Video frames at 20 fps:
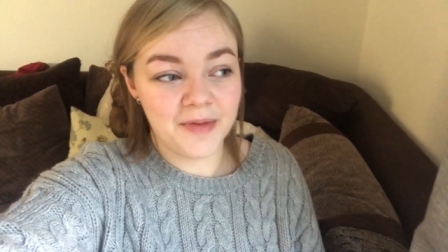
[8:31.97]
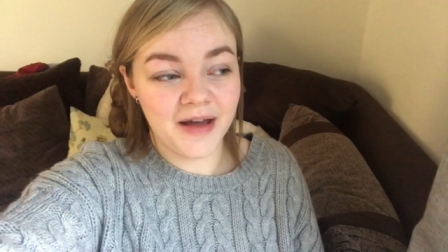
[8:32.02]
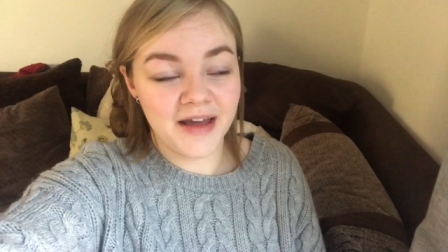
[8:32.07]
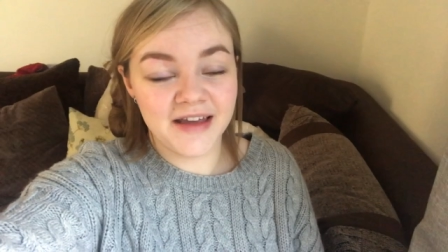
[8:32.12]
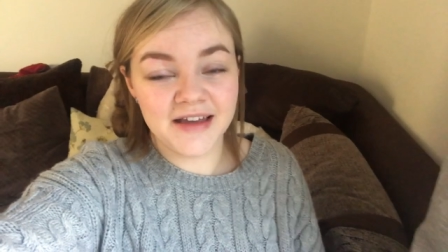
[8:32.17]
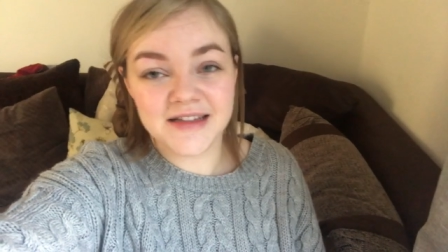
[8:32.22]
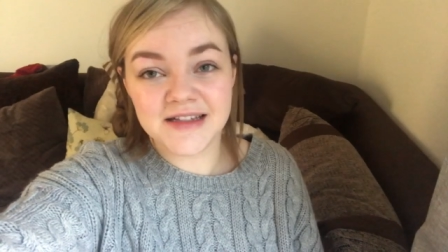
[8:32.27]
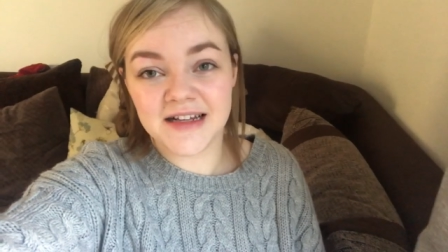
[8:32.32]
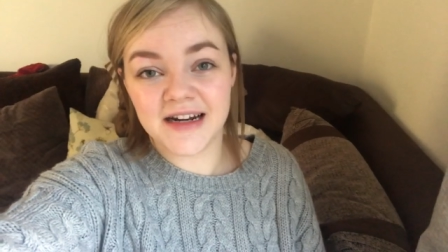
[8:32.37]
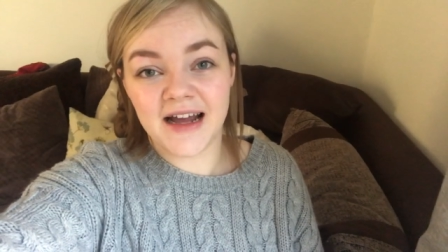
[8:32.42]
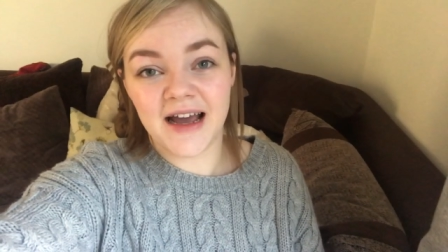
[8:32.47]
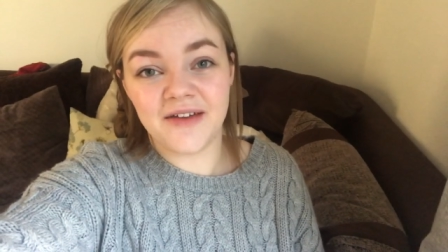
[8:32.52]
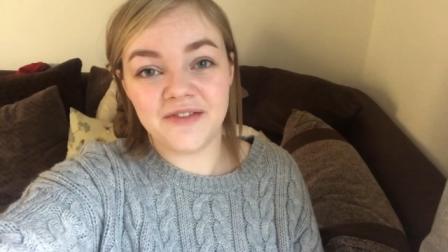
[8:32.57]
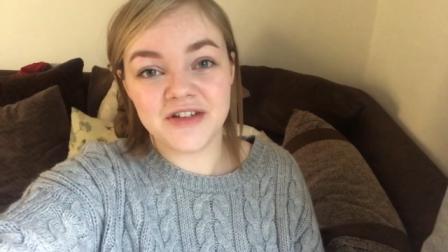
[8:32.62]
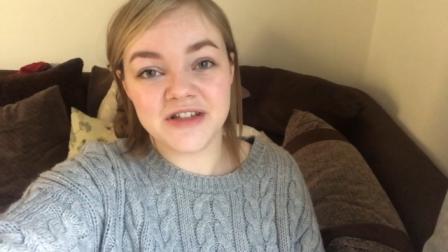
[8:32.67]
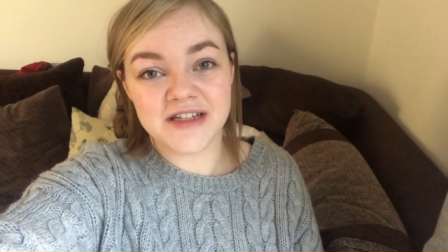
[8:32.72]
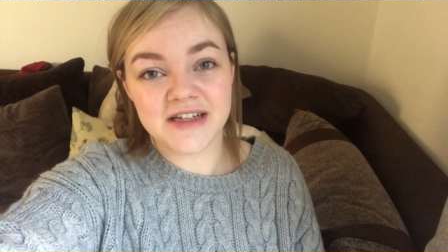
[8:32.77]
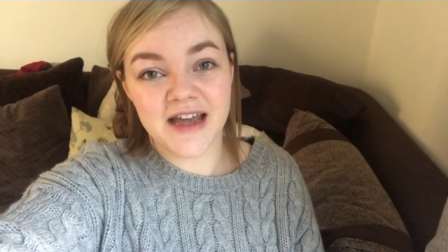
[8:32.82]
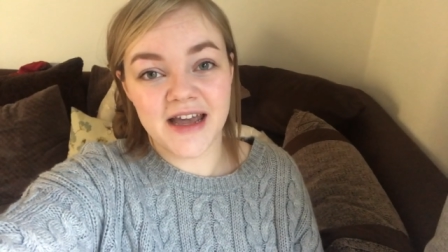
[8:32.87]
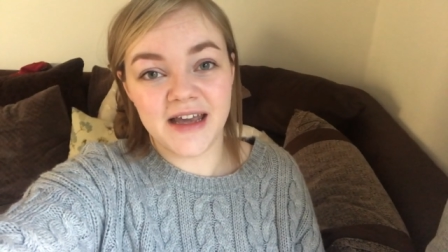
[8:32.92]
he's going to
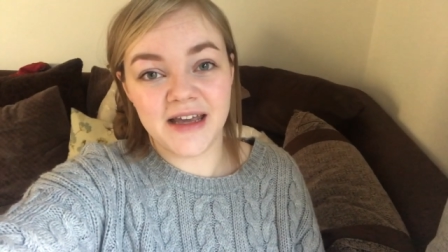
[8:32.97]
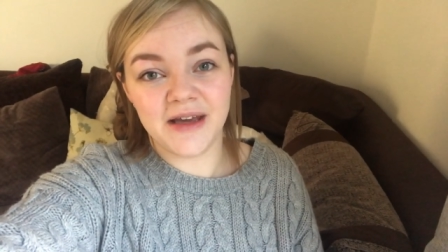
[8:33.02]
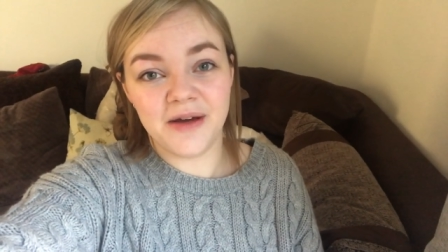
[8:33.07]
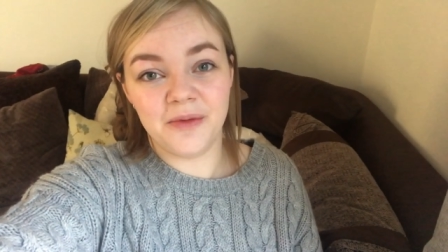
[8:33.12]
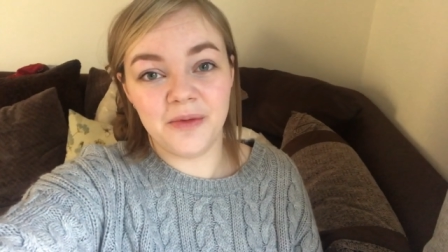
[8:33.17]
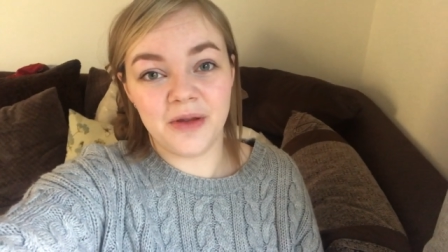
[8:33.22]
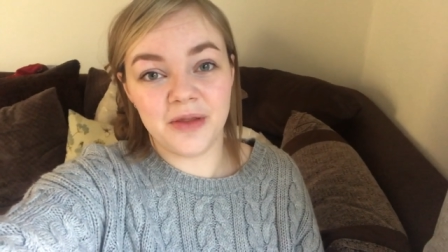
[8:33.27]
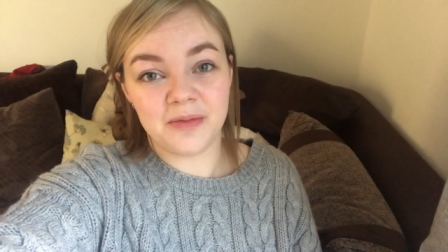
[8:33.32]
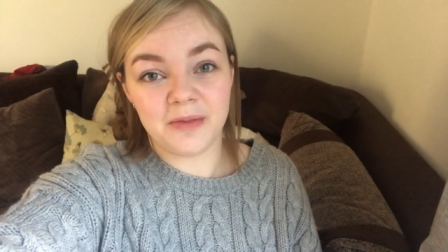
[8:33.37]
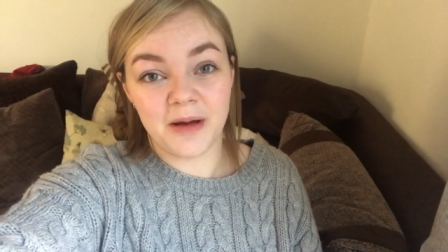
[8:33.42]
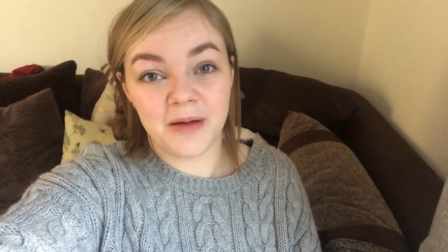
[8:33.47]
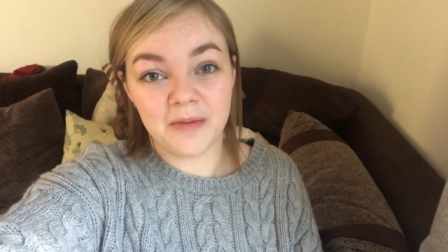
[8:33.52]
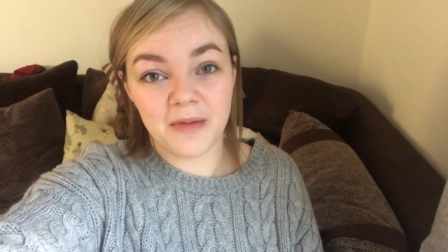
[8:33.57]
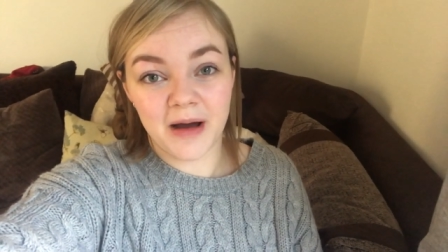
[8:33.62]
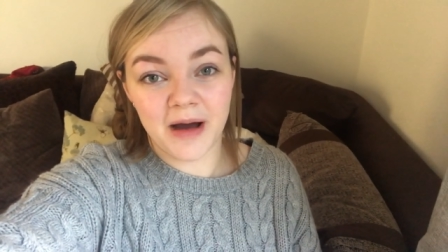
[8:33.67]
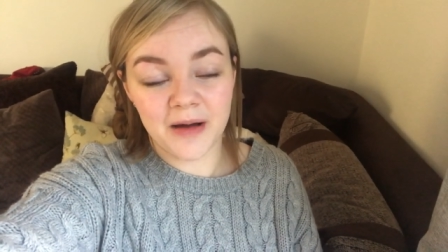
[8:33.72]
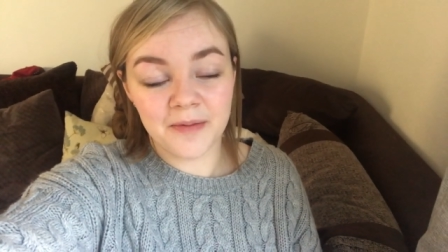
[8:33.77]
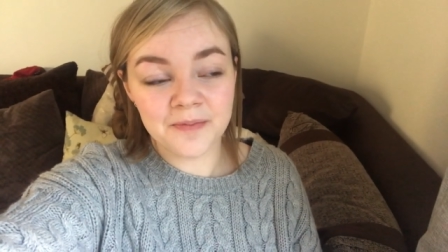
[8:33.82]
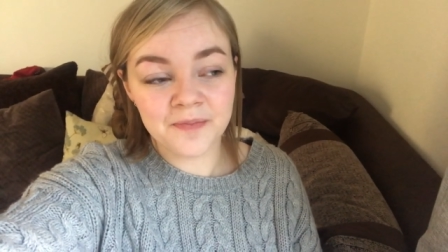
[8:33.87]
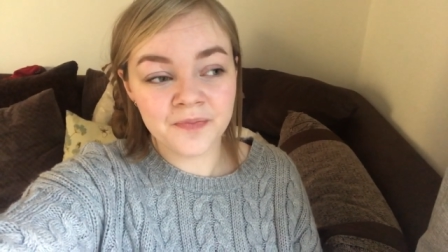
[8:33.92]
have a day with my
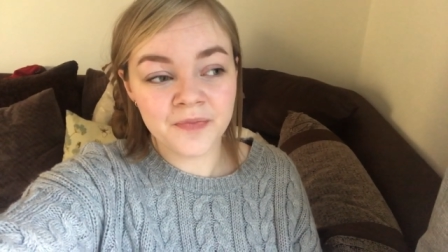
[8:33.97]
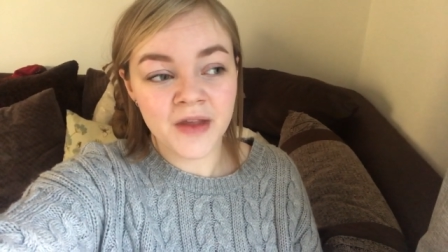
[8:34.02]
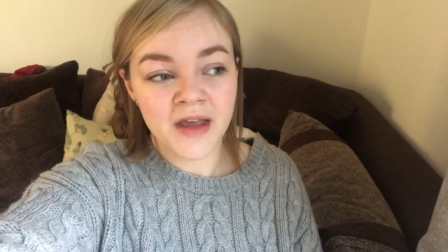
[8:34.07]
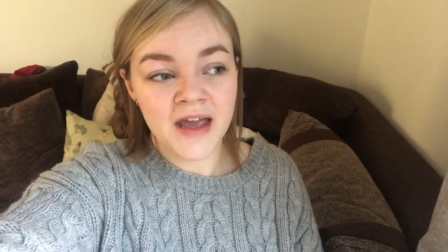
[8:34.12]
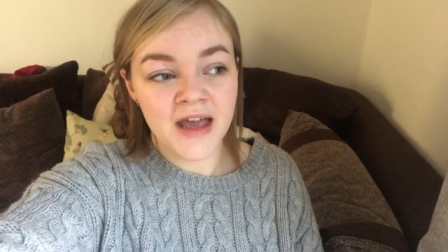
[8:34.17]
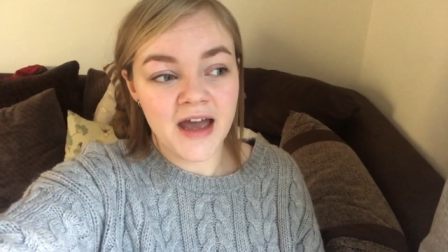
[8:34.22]
mum.